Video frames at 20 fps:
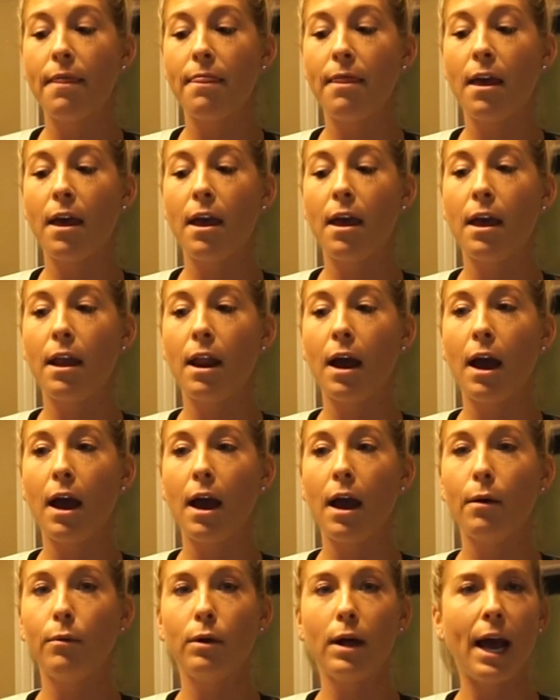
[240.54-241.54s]
and then
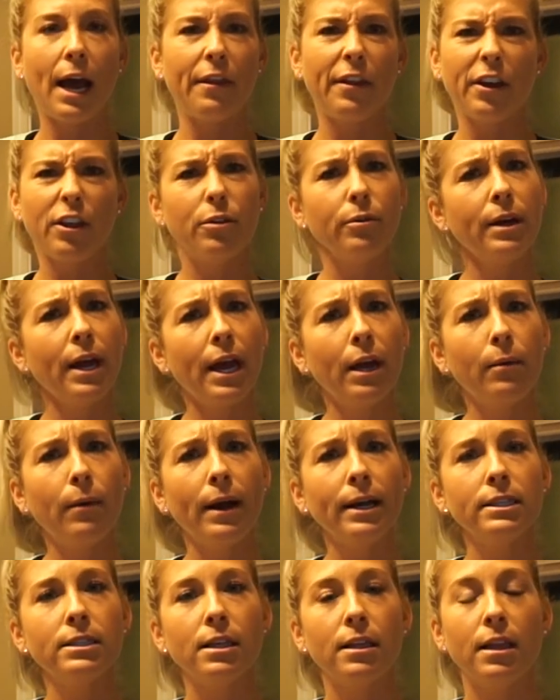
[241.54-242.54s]
I will add like 3 egg
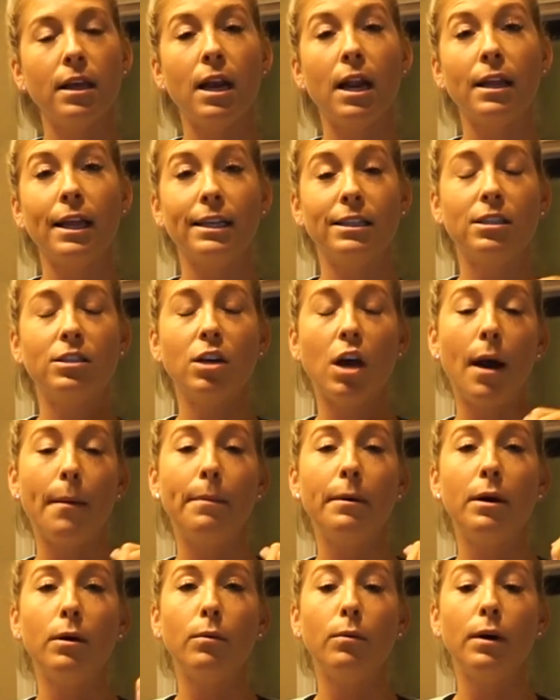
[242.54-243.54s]
whites, and then I like to
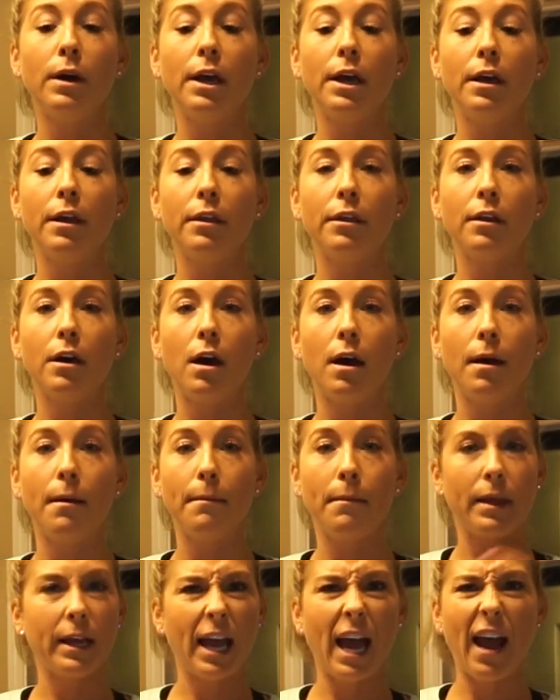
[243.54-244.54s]
top it with
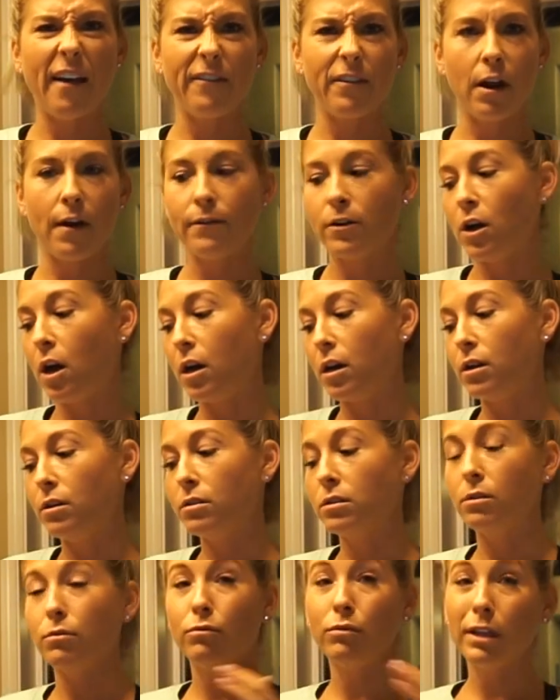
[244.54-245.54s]
like half an avocado.
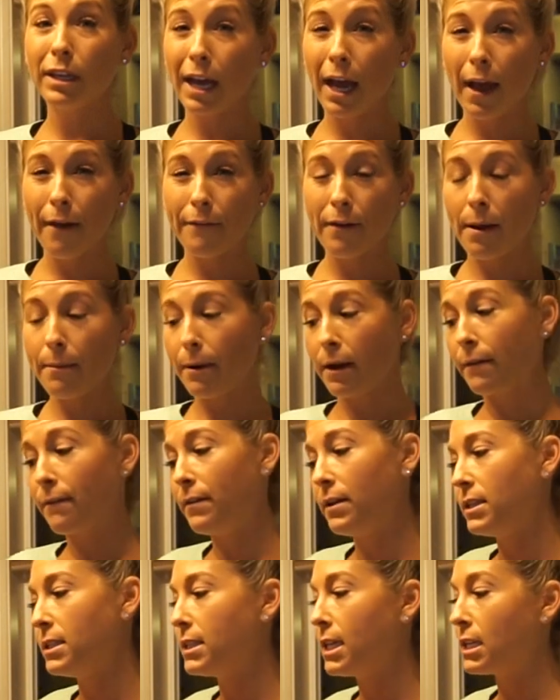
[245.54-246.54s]
So really high fat
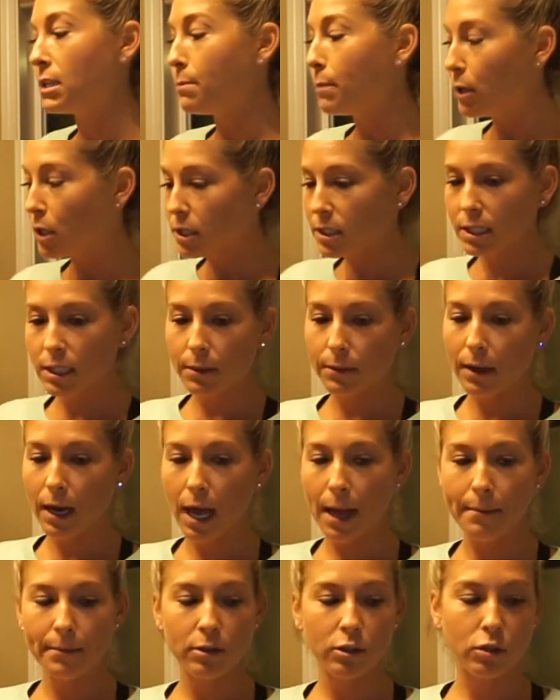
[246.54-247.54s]
breakfast. That's personally what
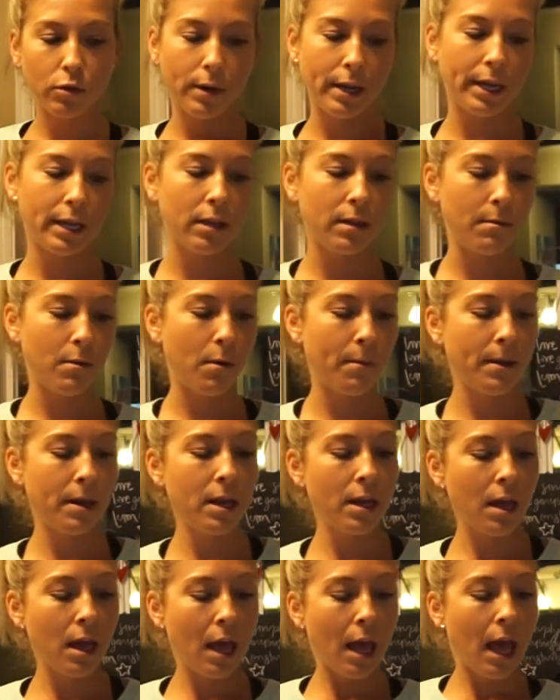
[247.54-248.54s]
I'm enjoying at the
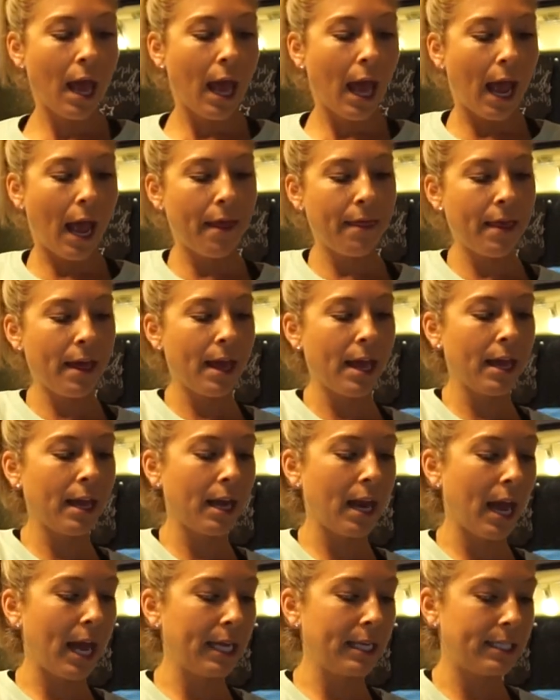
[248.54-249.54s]
moment. And
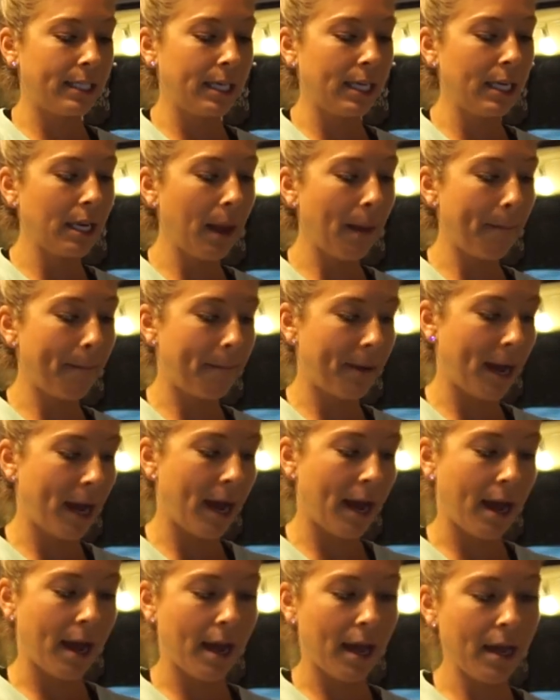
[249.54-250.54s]
then I did
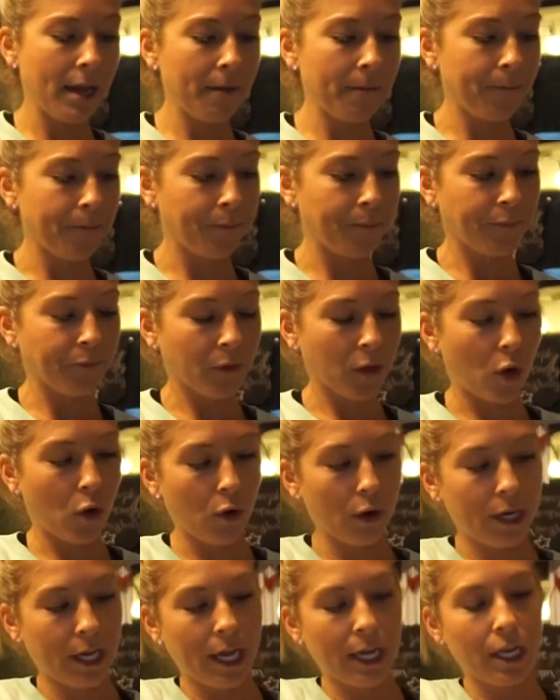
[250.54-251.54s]
buy
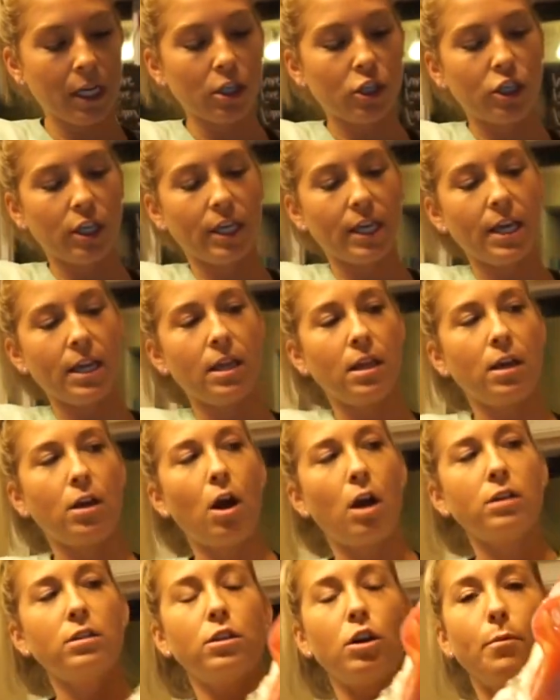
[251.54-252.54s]
organic chicken, the
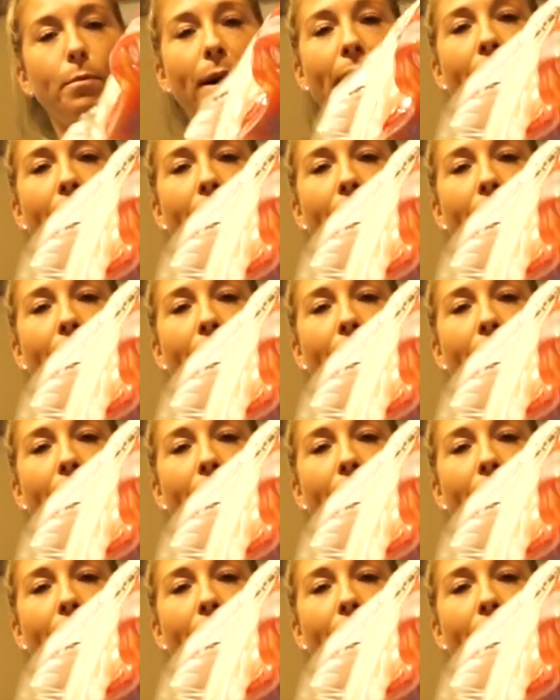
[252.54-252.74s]
Costco